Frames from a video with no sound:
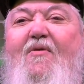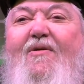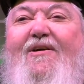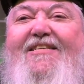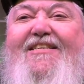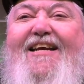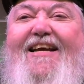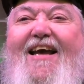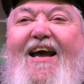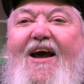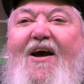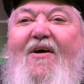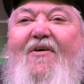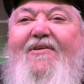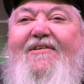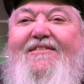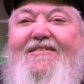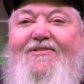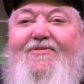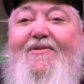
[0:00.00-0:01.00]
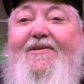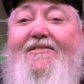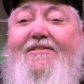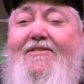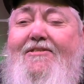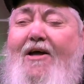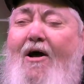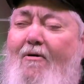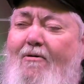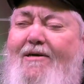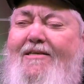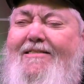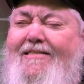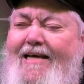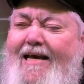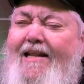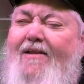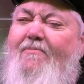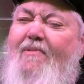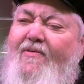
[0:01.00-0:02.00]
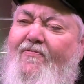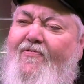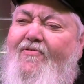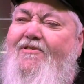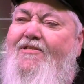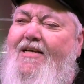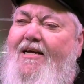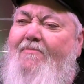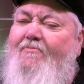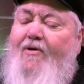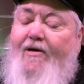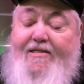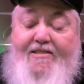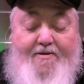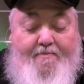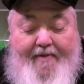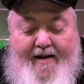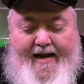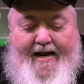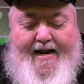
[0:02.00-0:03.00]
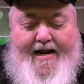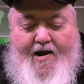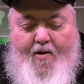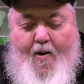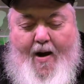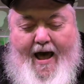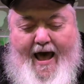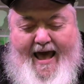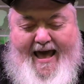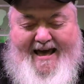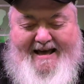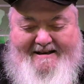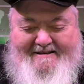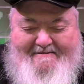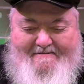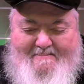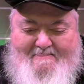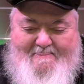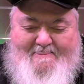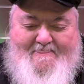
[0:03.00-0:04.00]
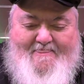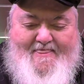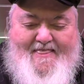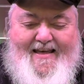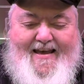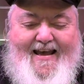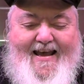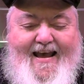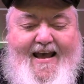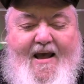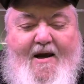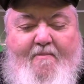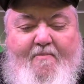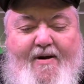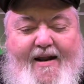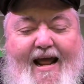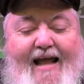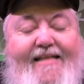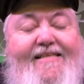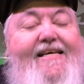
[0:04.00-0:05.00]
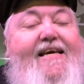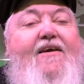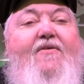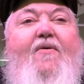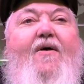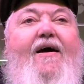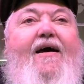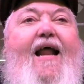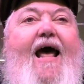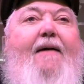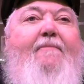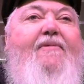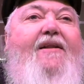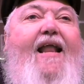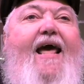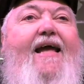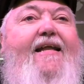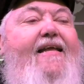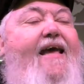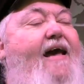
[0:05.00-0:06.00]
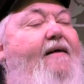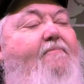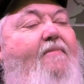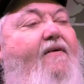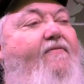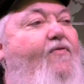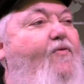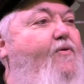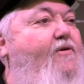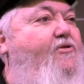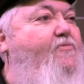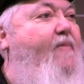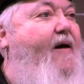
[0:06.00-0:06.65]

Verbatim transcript: which, which is what she's always telling me for some reason. But anyway, but I tell you what, I'm glad to have my voice